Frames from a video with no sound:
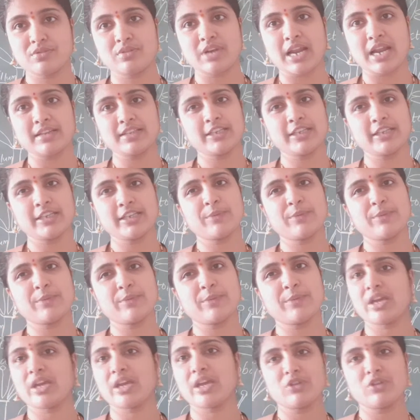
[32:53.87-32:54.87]
At that time you
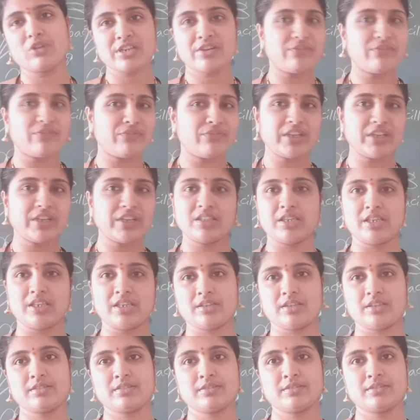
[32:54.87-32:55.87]
can watch everything
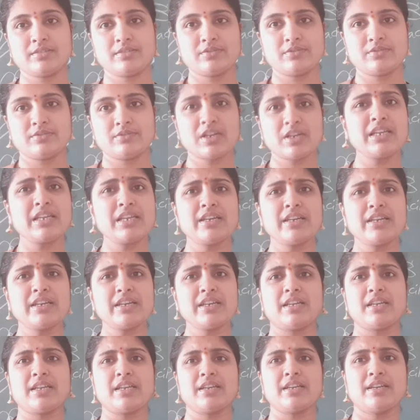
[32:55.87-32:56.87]

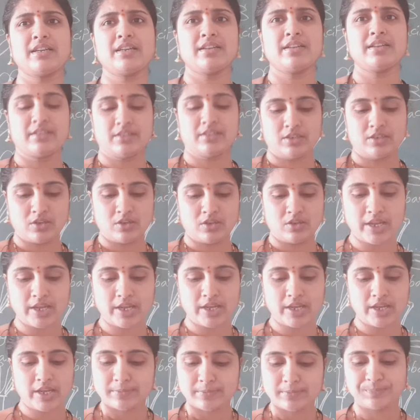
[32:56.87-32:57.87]
clearly.
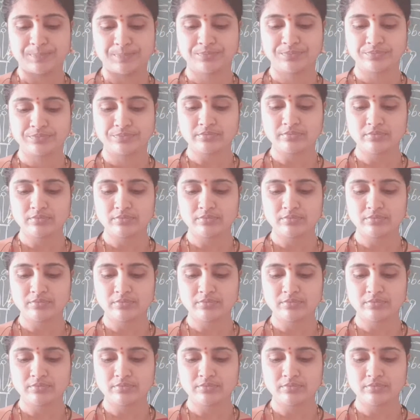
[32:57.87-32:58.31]
Okay.